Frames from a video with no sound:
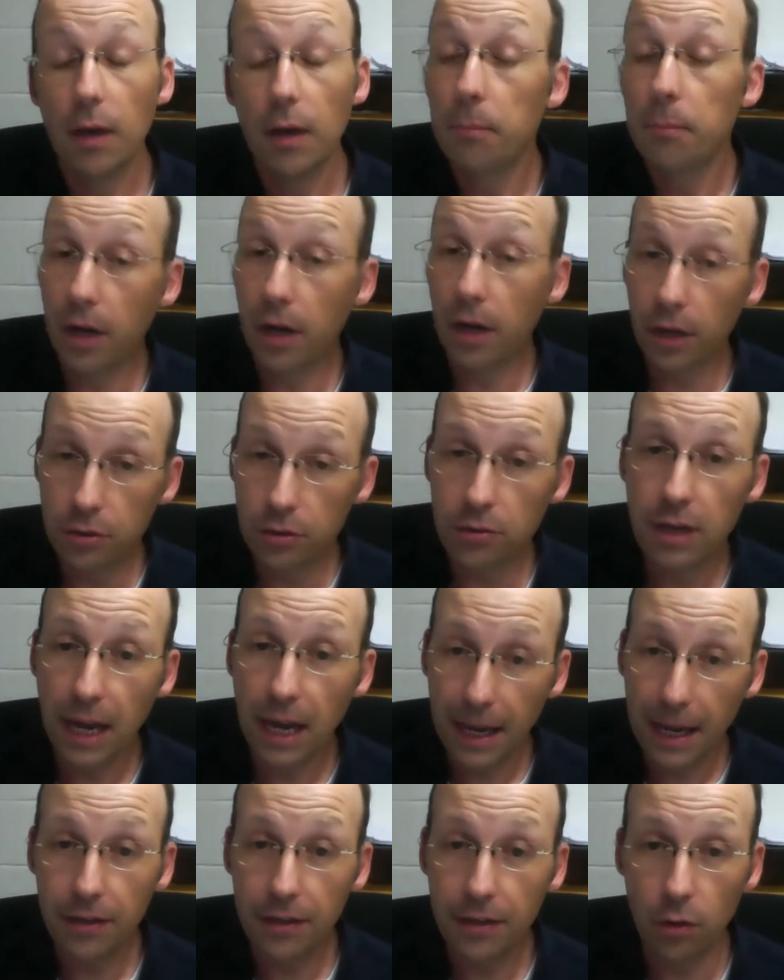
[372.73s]
because you
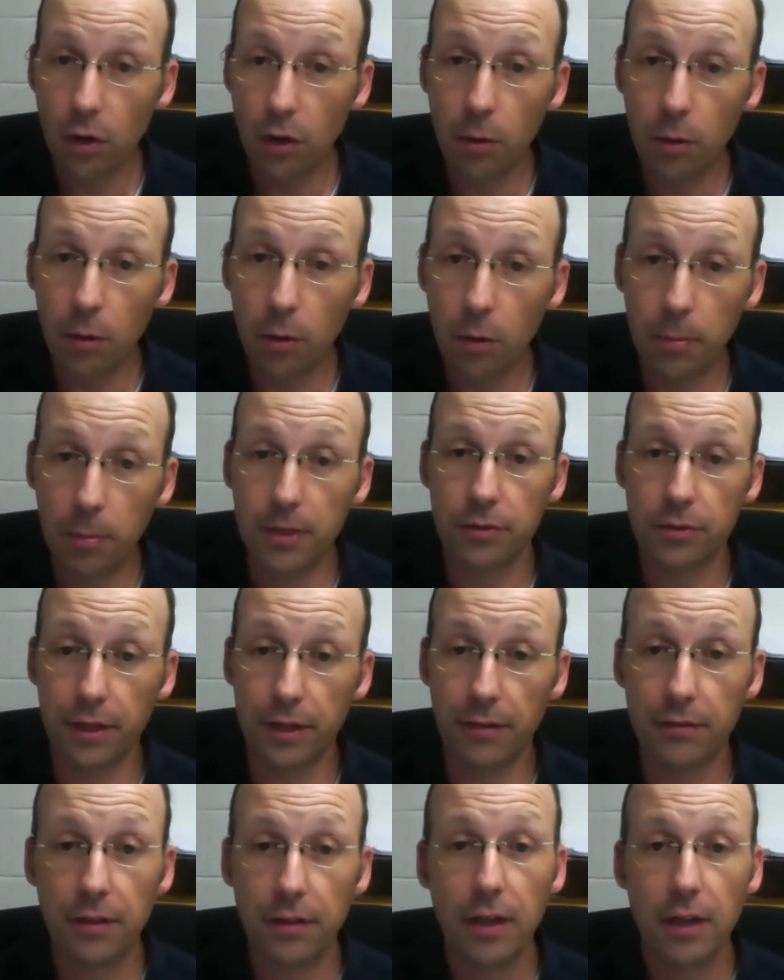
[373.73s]
can do a whole bunch of cool
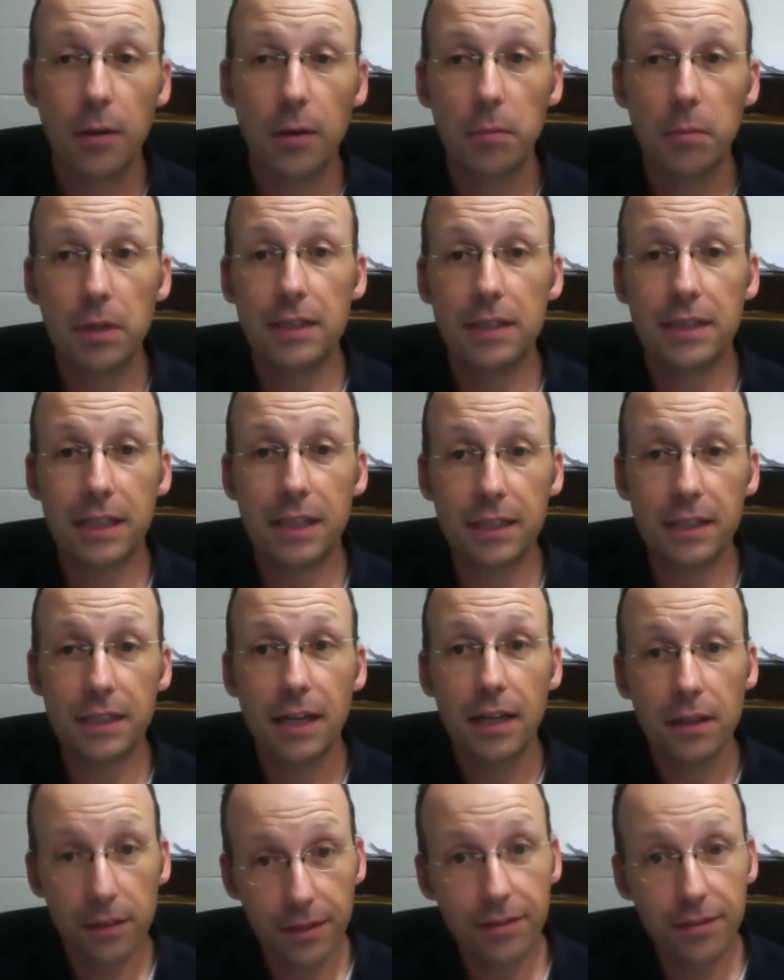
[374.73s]
things, but it says
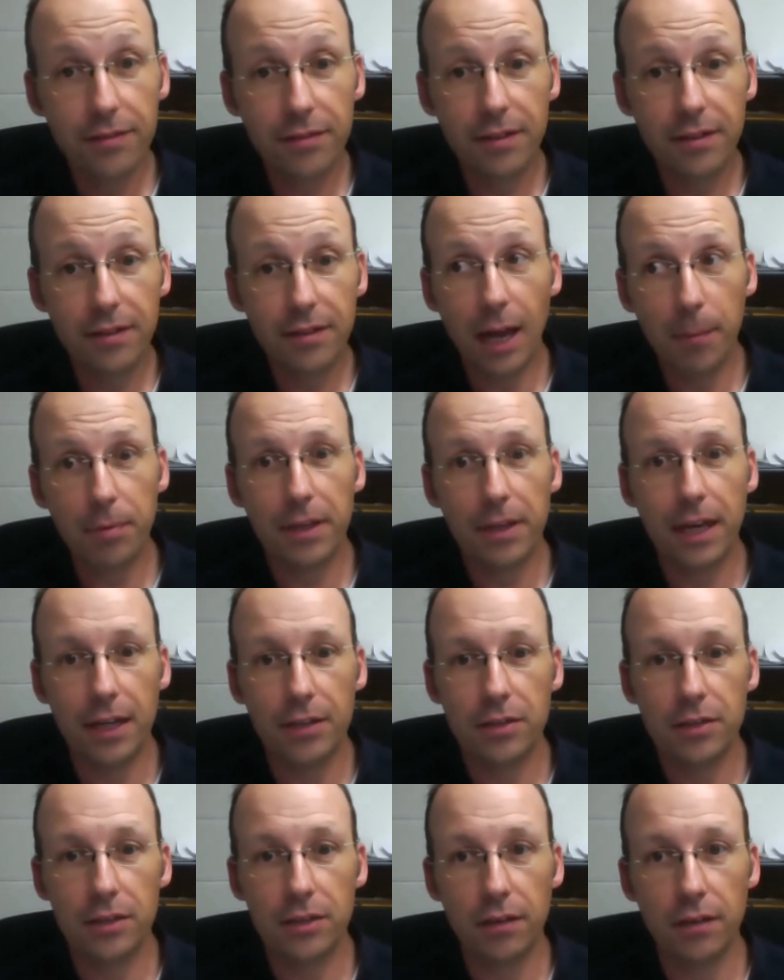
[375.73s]
this is an
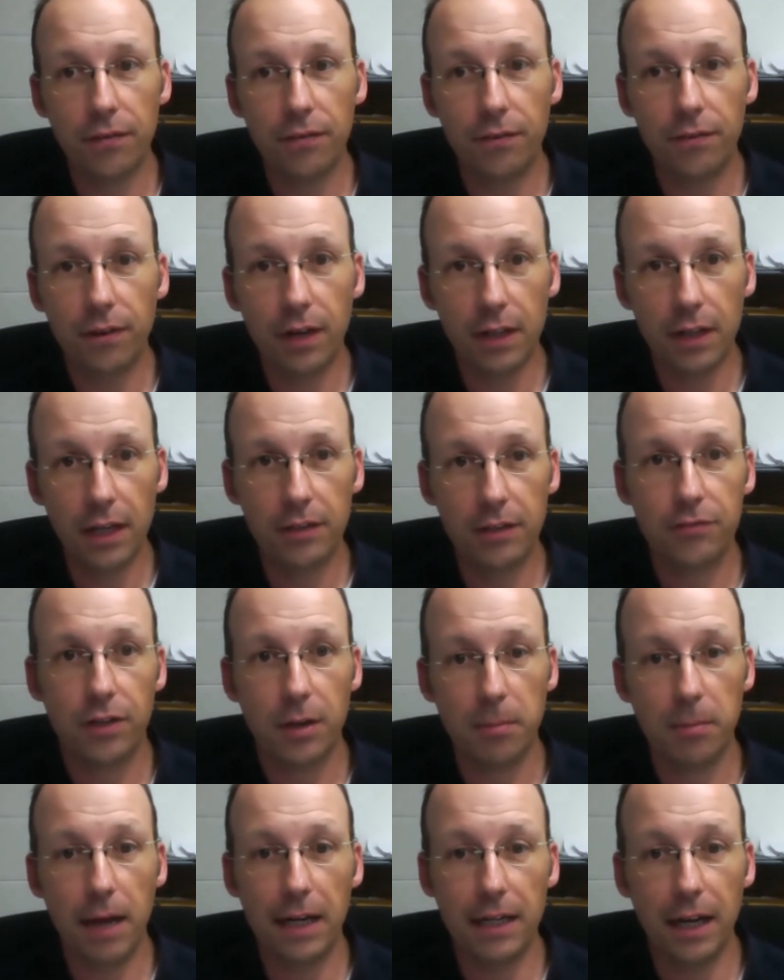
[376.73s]
application of
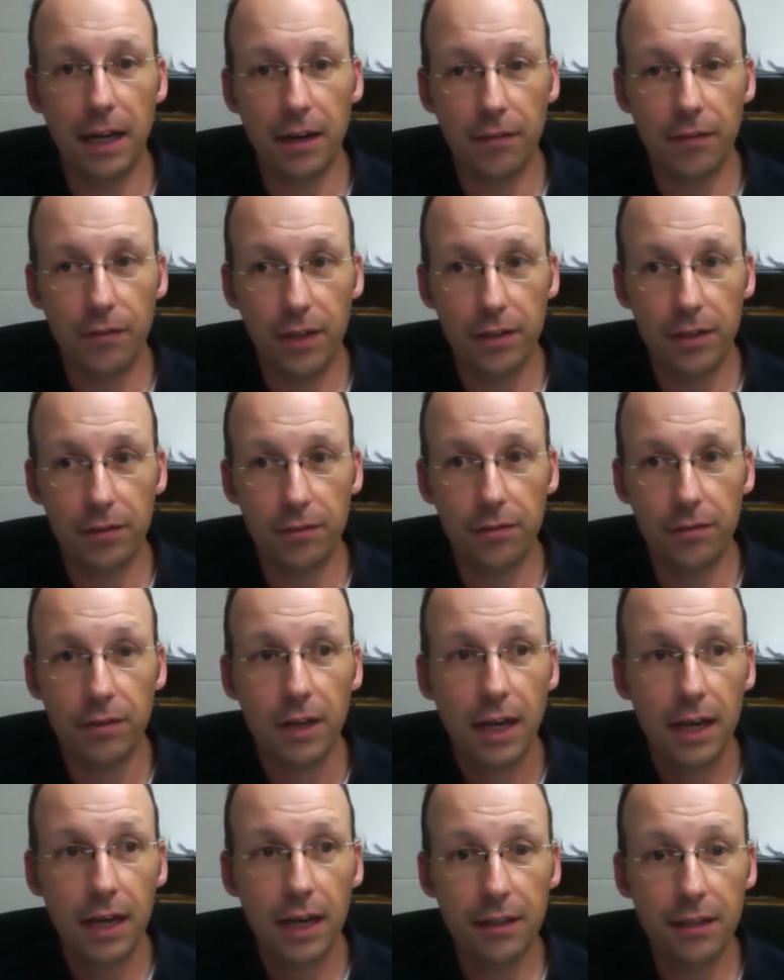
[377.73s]
electric and magnetic
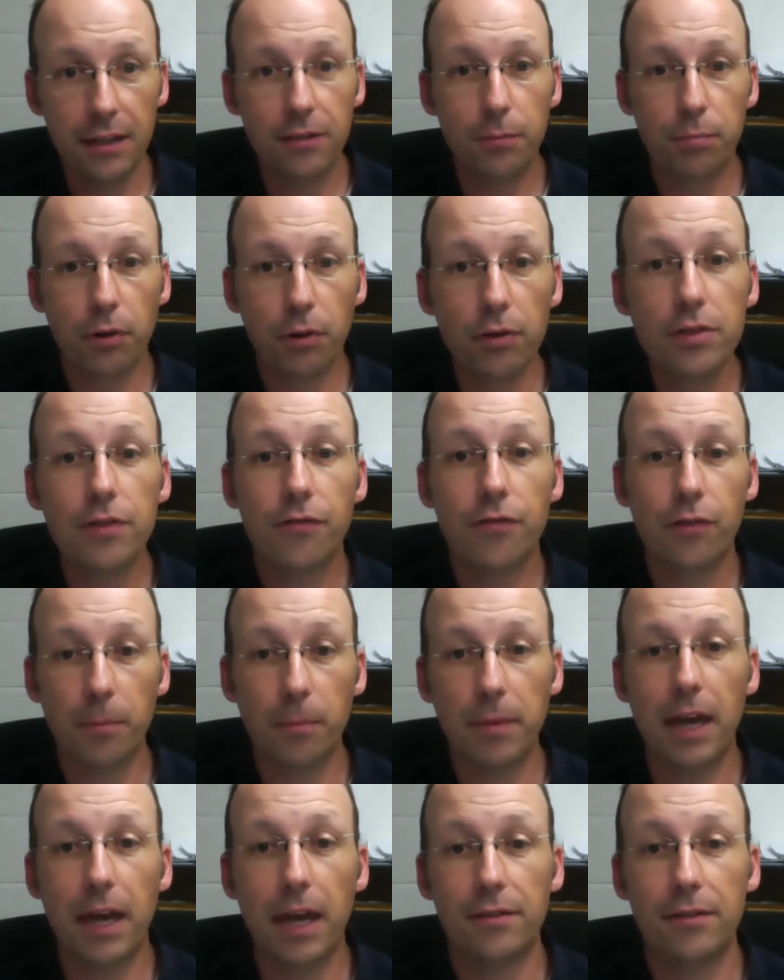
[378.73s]
fields, and let's approach it
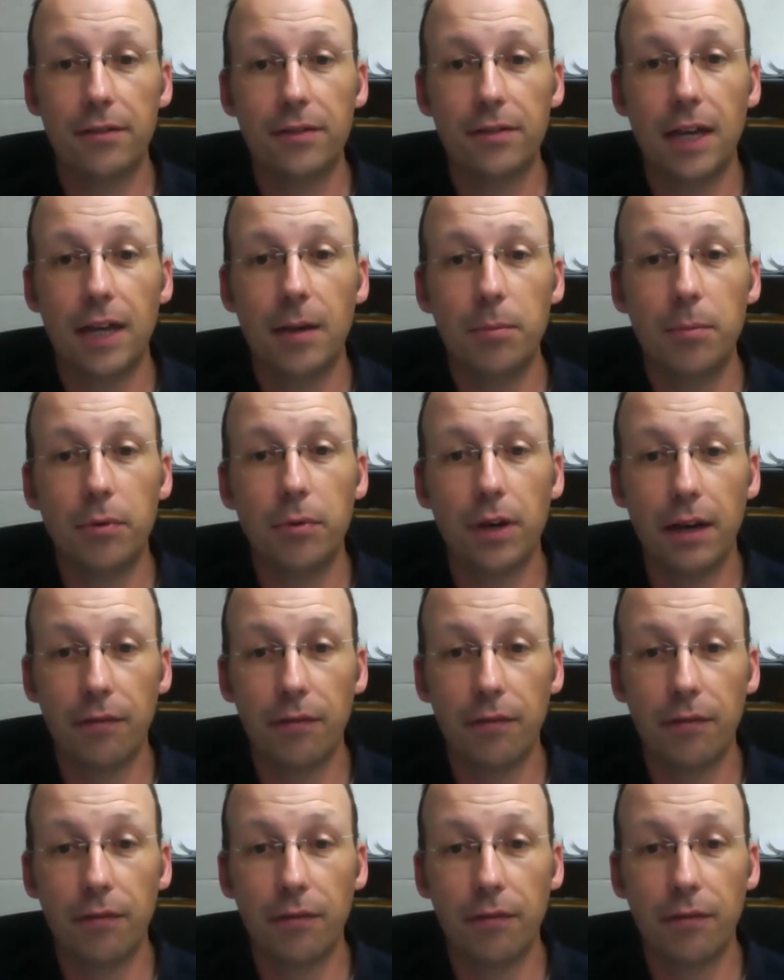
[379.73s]
from that standpoint.